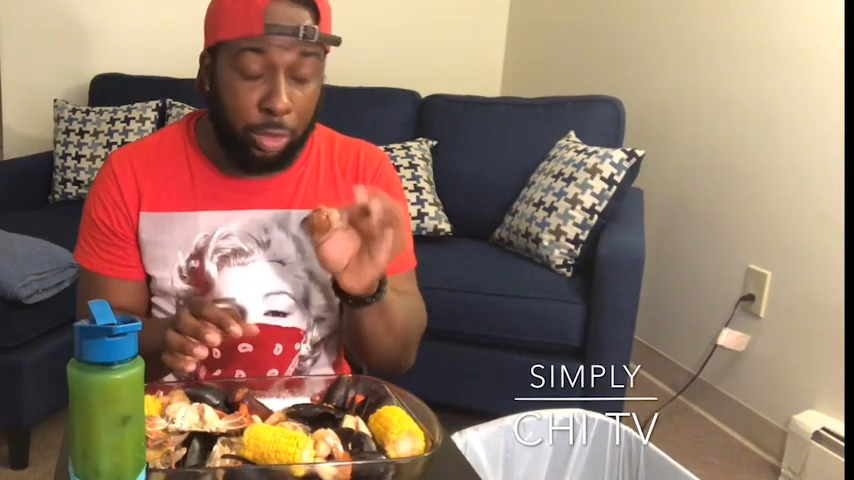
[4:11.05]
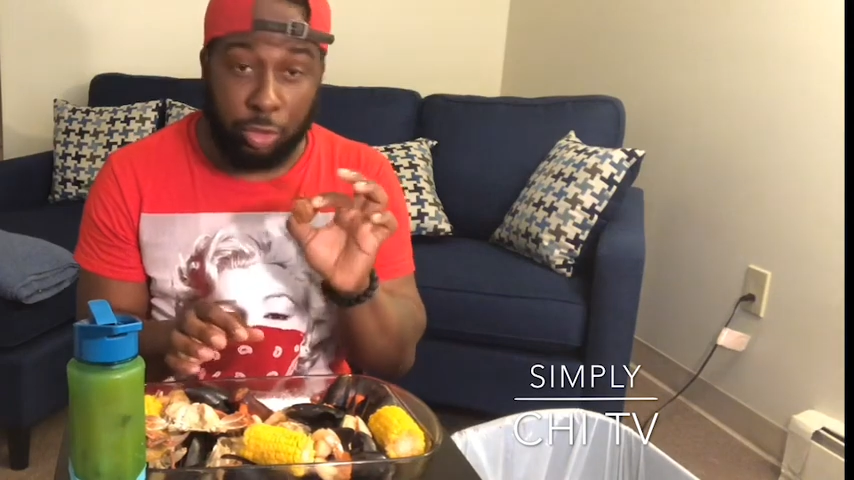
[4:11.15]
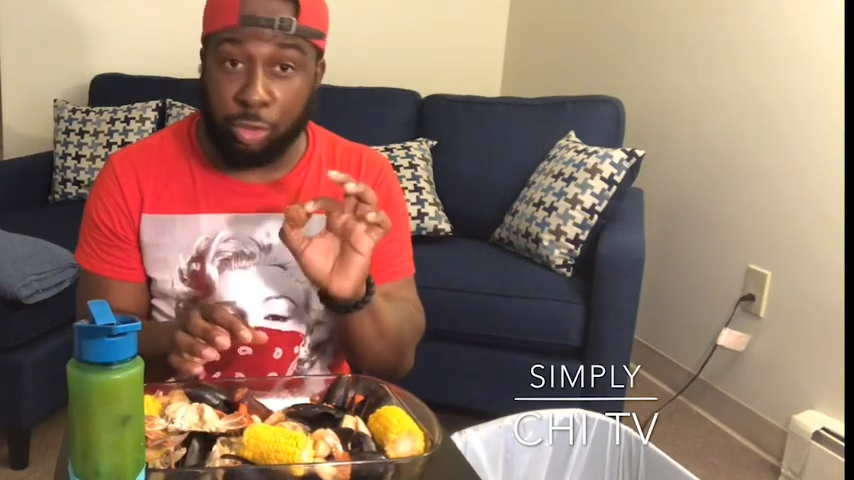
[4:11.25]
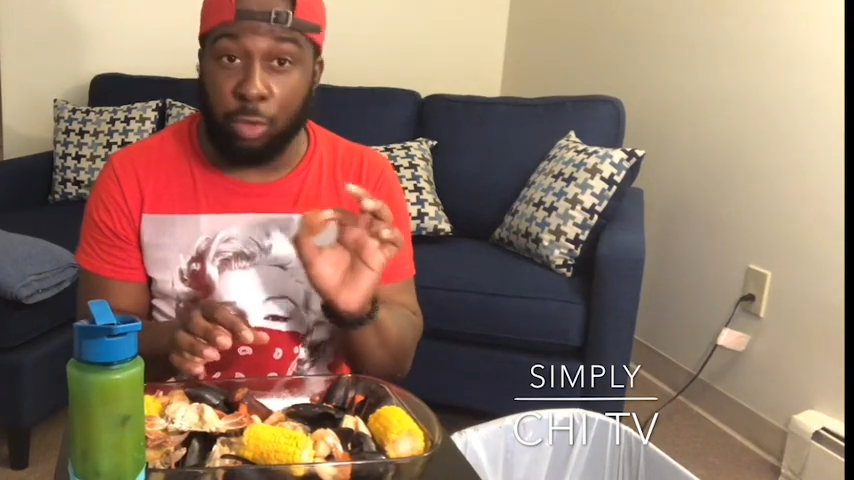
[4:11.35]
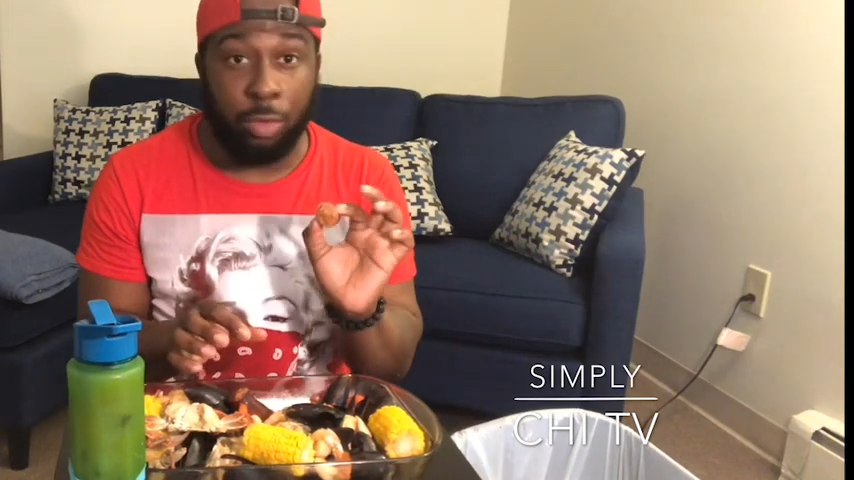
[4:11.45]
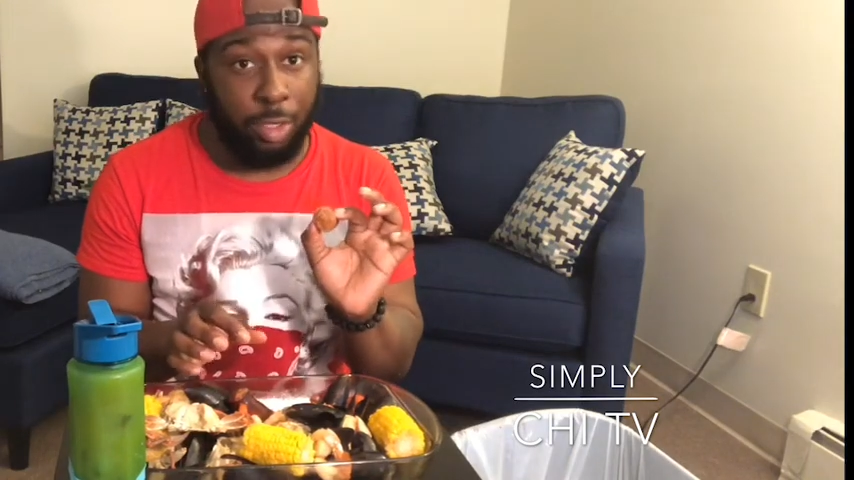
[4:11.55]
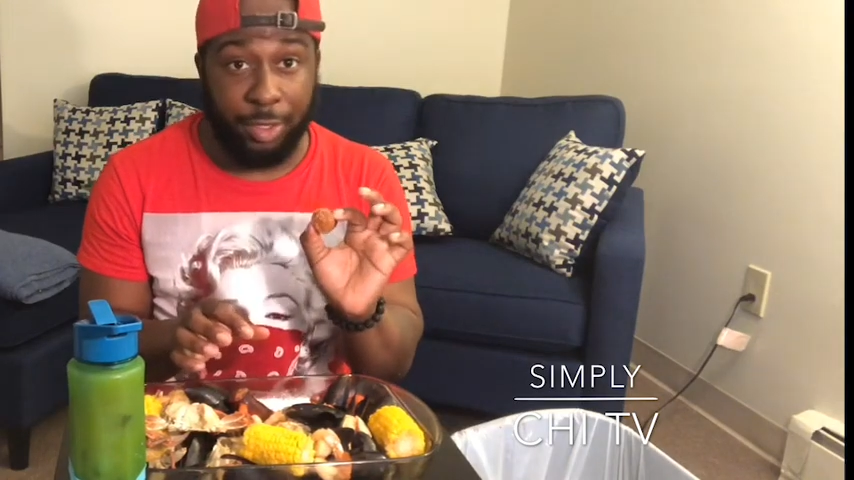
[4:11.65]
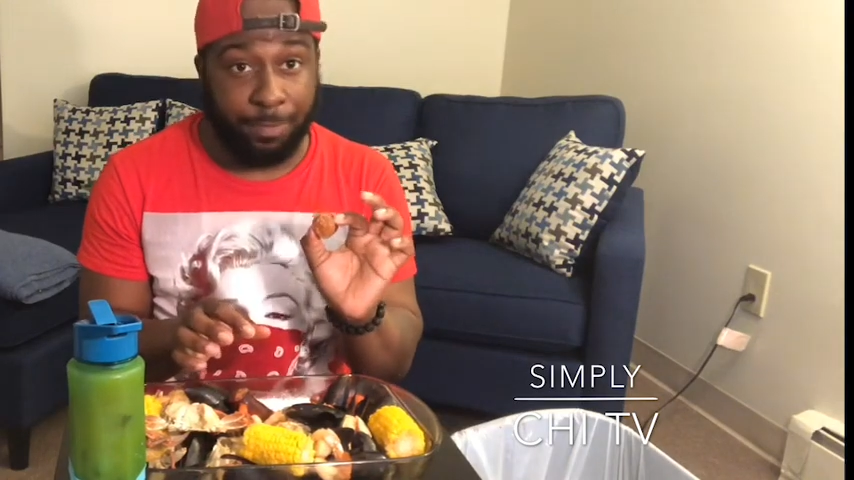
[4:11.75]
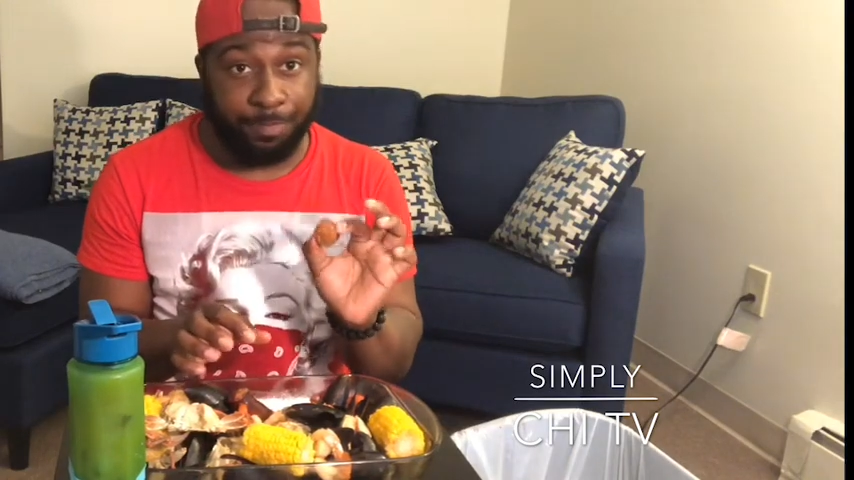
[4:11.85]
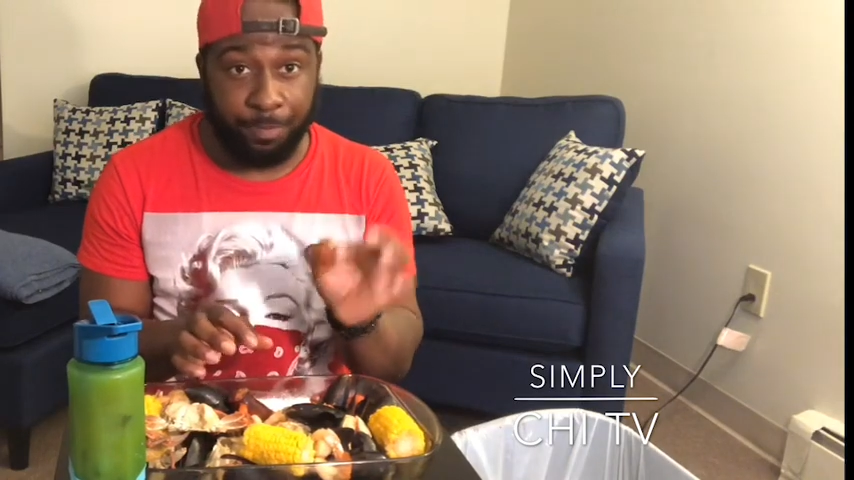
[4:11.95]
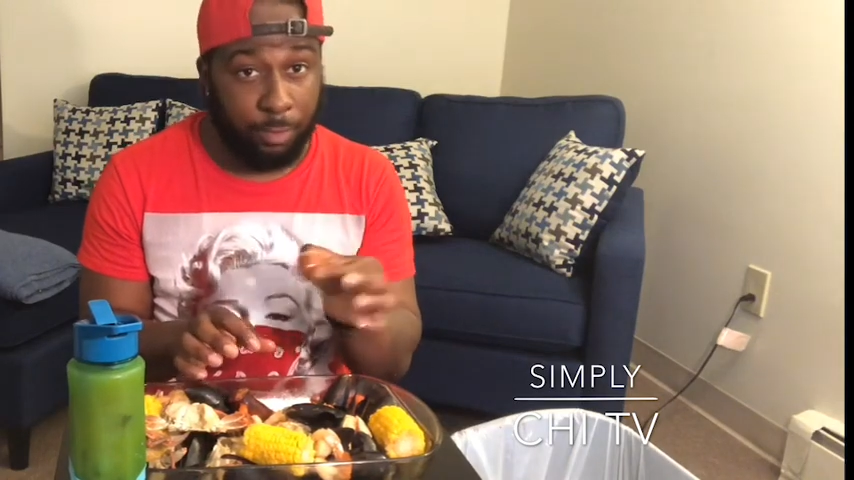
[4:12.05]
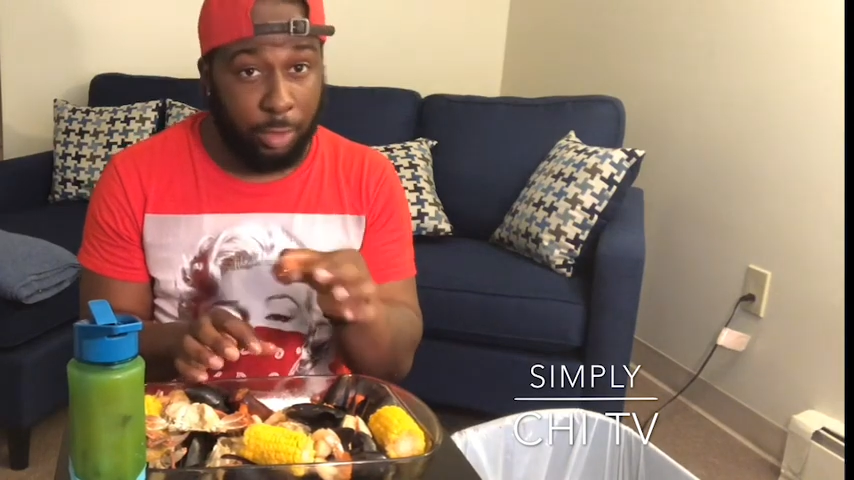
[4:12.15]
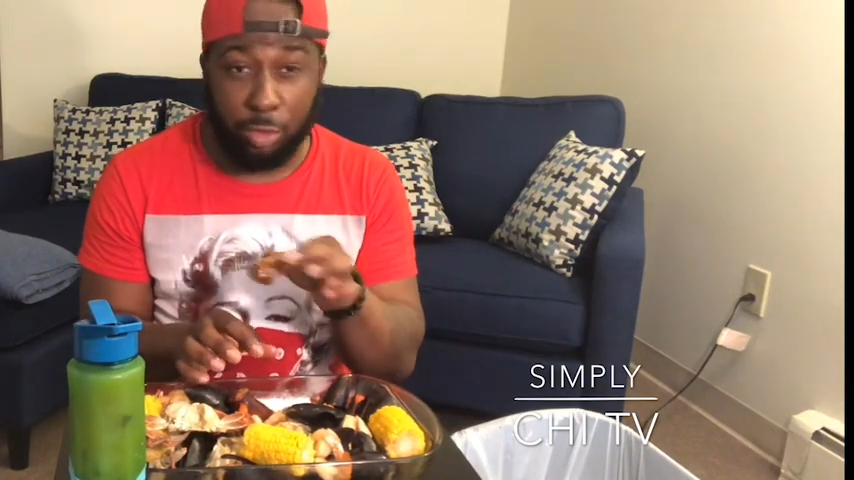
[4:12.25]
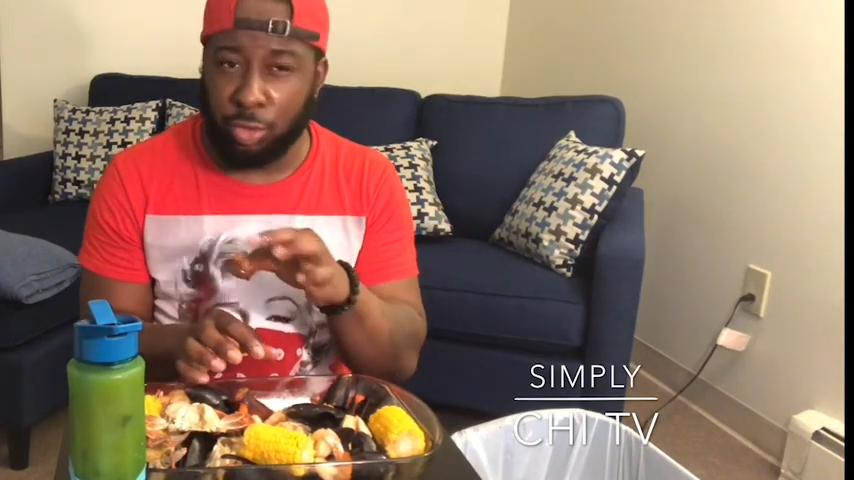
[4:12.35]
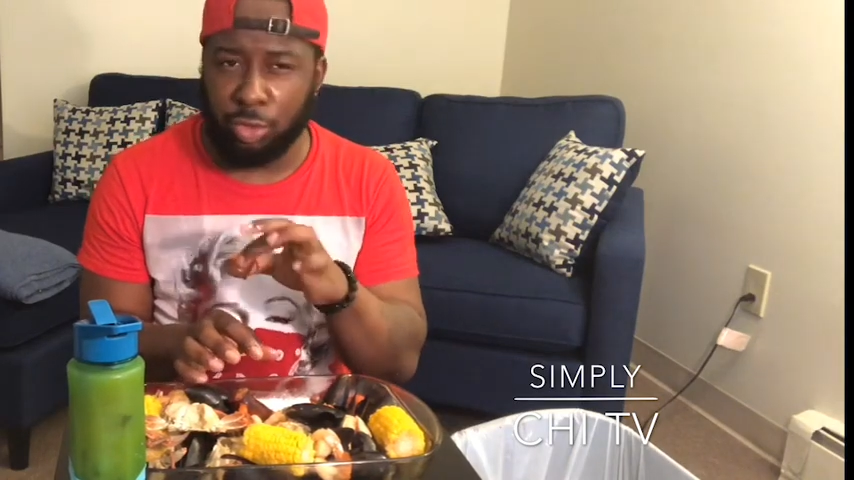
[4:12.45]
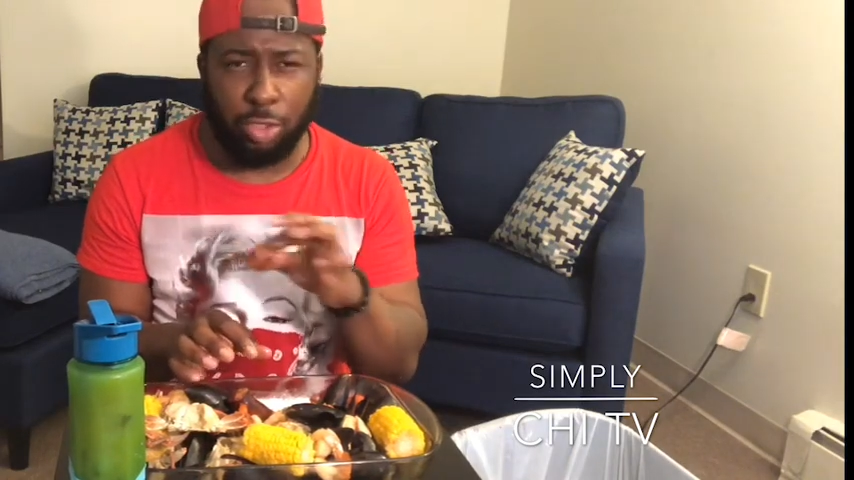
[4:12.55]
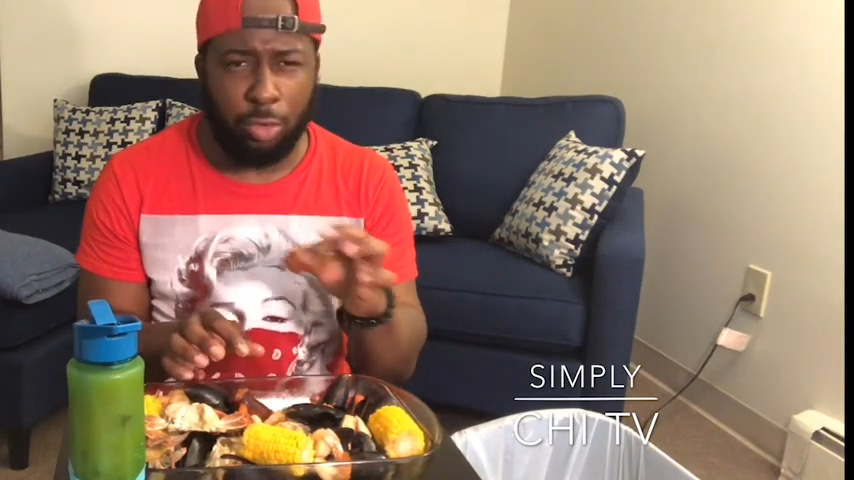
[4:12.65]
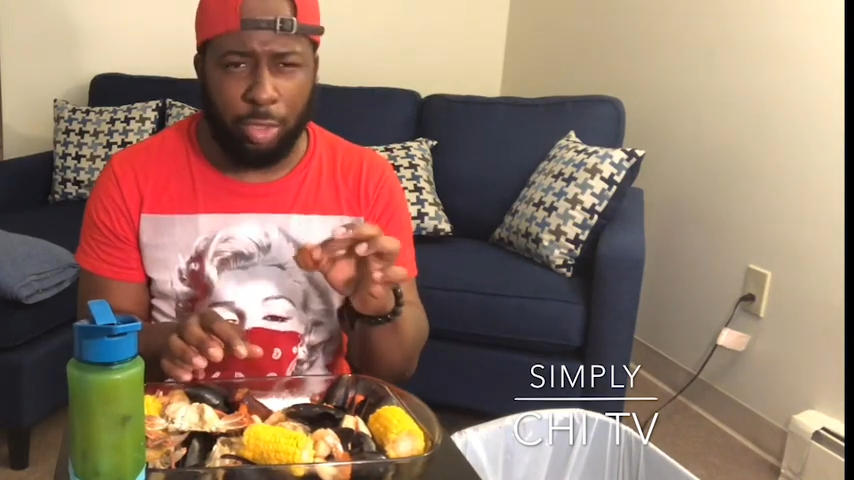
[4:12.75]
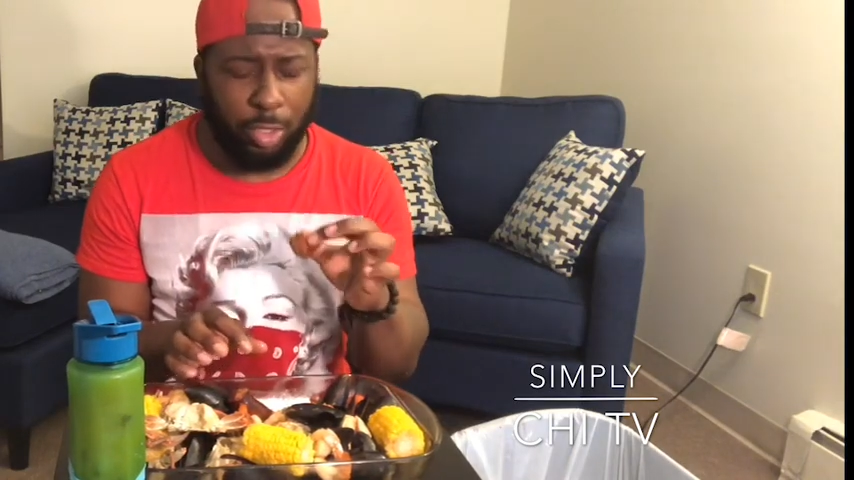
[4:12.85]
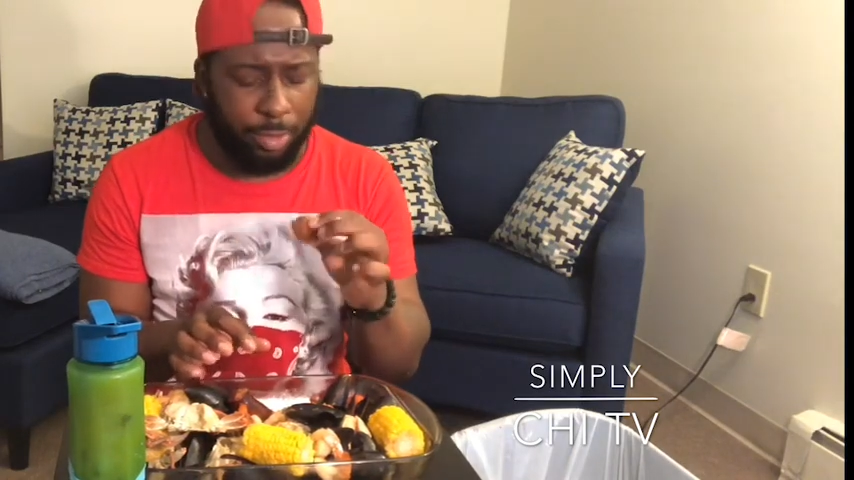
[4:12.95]
So good,
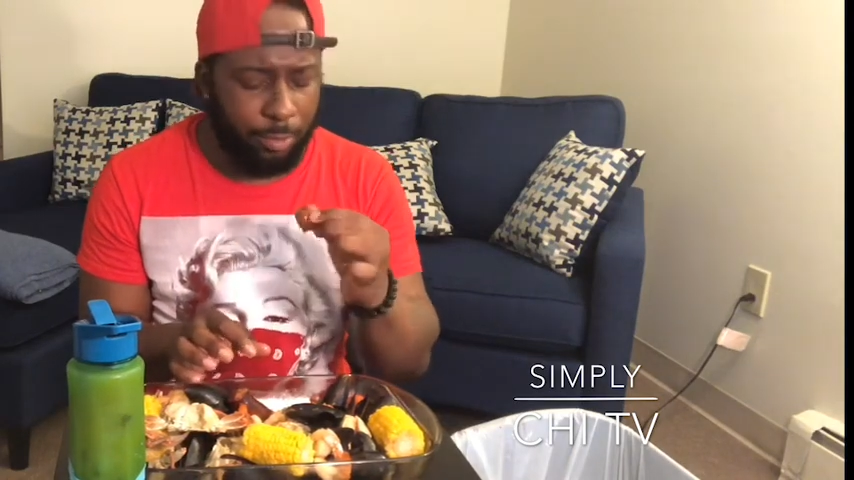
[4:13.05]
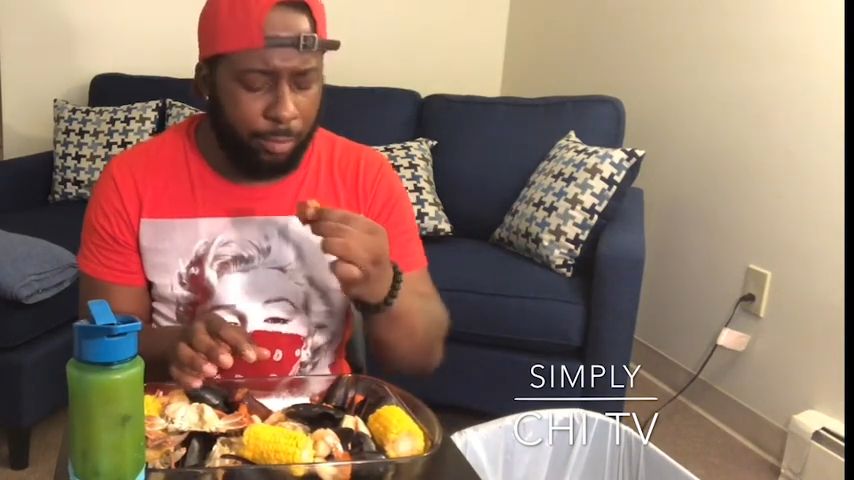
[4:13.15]
so good.